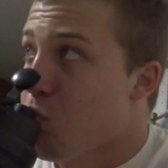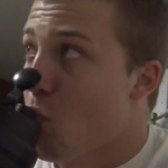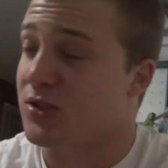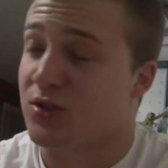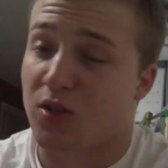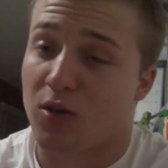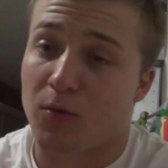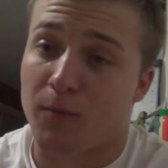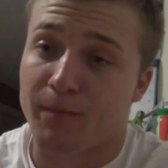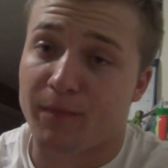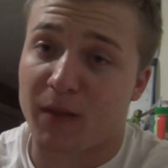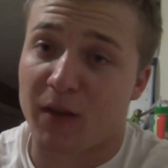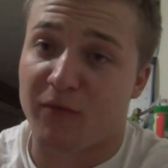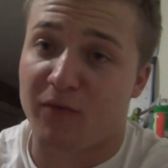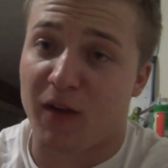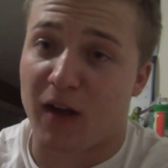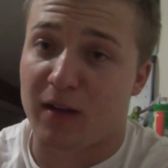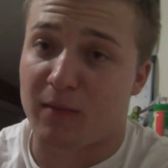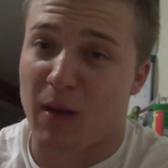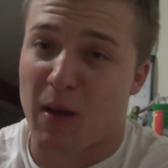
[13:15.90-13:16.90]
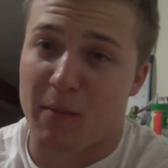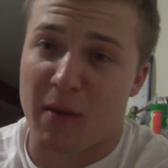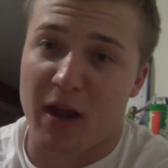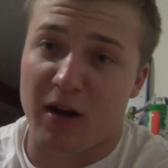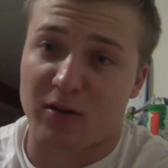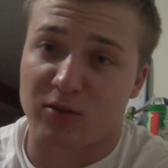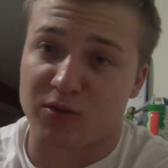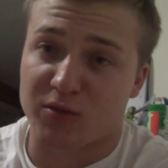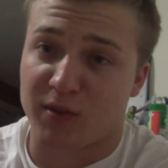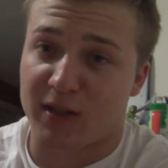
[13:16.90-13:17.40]
So my
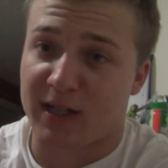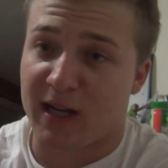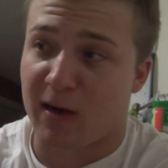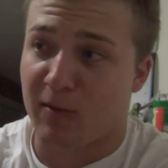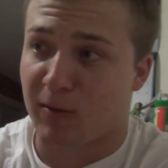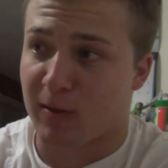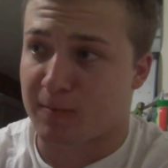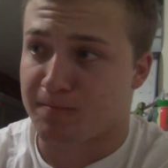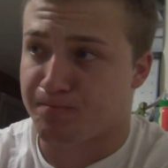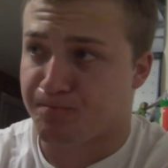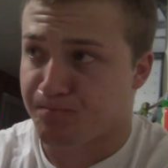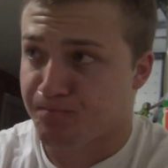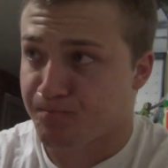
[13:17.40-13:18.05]
macros right now are